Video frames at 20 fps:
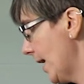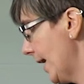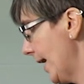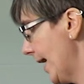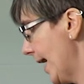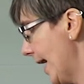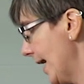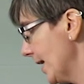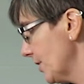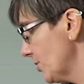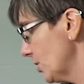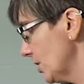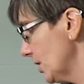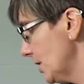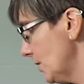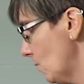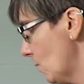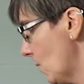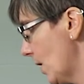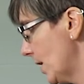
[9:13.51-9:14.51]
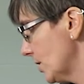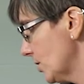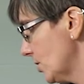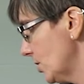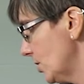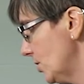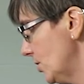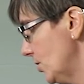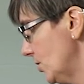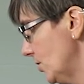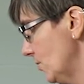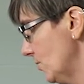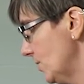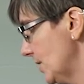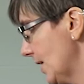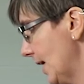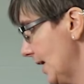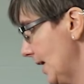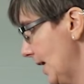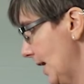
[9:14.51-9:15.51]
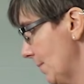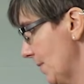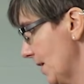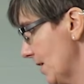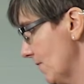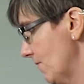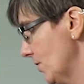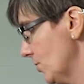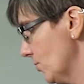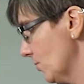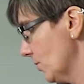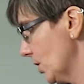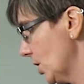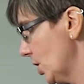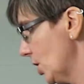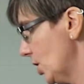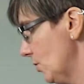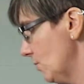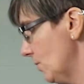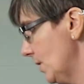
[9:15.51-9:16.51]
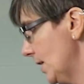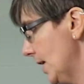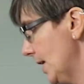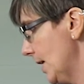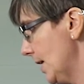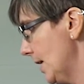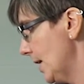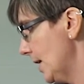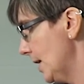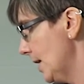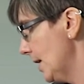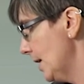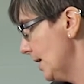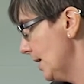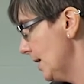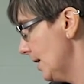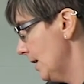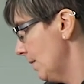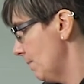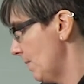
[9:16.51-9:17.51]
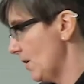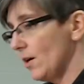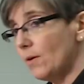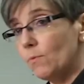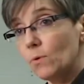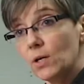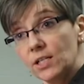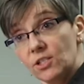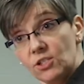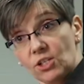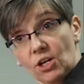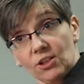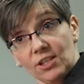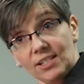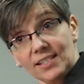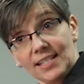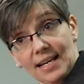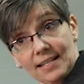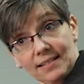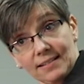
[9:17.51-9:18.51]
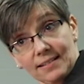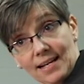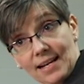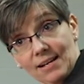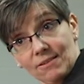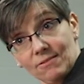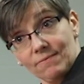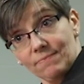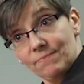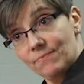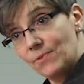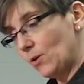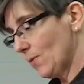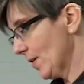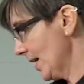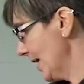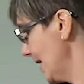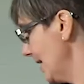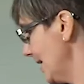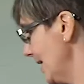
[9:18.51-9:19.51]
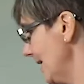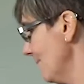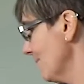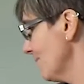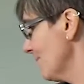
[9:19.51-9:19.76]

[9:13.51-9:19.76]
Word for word: I actually want to do dynamic visual acuity. Mary, we're going to start the test now, okay. okay?